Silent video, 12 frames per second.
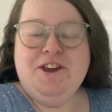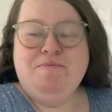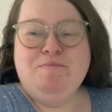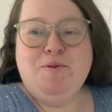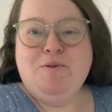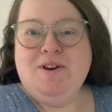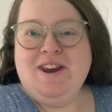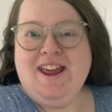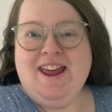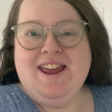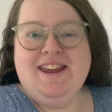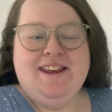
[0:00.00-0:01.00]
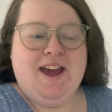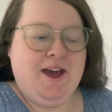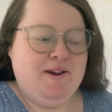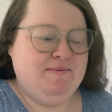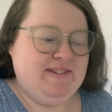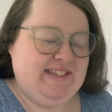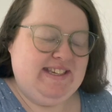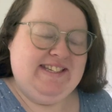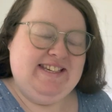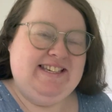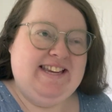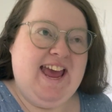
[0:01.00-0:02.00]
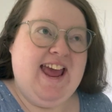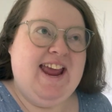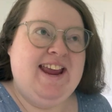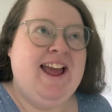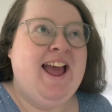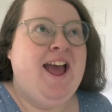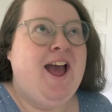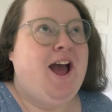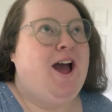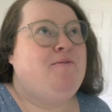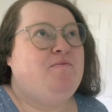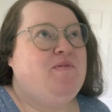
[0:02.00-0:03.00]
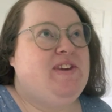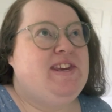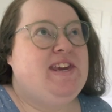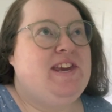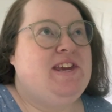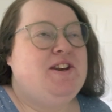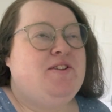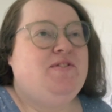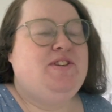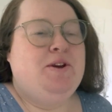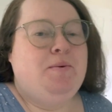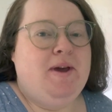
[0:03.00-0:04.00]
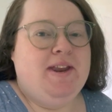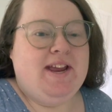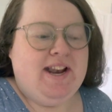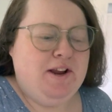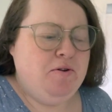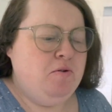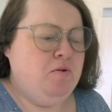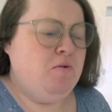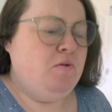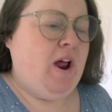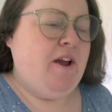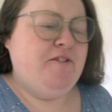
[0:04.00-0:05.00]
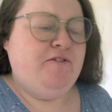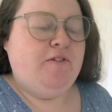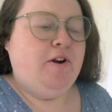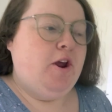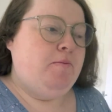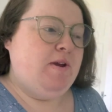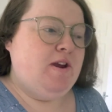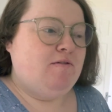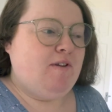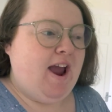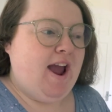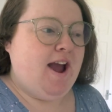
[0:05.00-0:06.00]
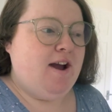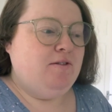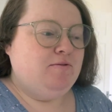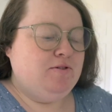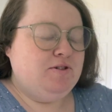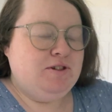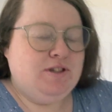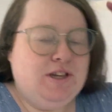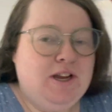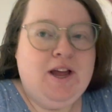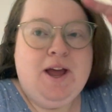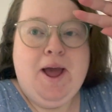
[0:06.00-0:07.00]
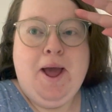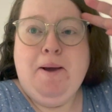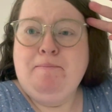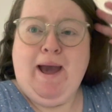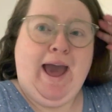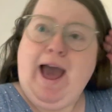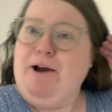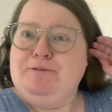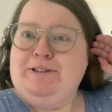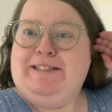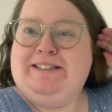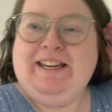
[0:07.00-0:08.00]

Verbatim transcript: morning um so today i'm thinking of doing a little like follow me around my house